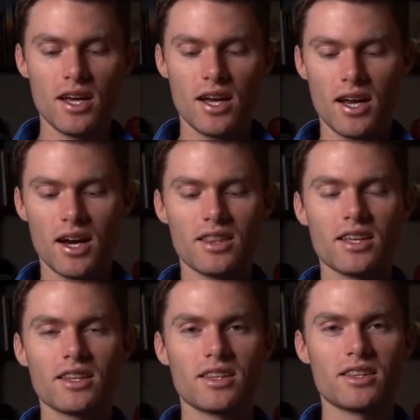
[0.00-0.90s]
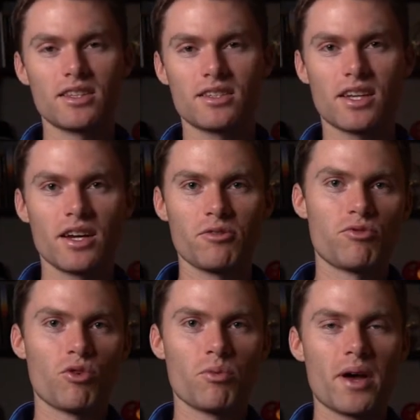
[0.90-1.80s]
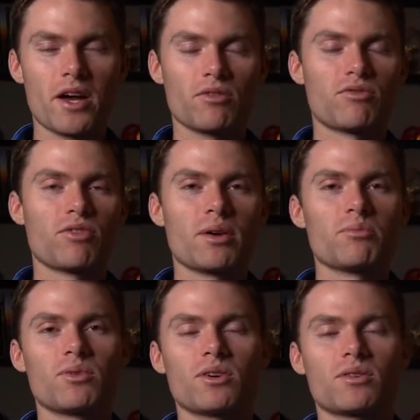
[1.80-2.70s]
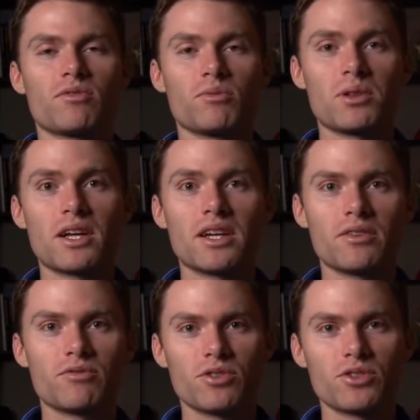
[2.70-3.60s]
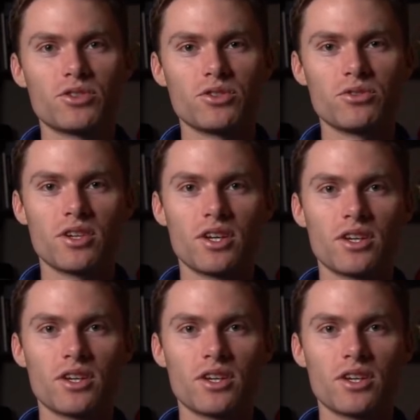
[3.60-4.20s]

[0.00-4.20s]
And I think that this kind of format or framework for planning for a shoot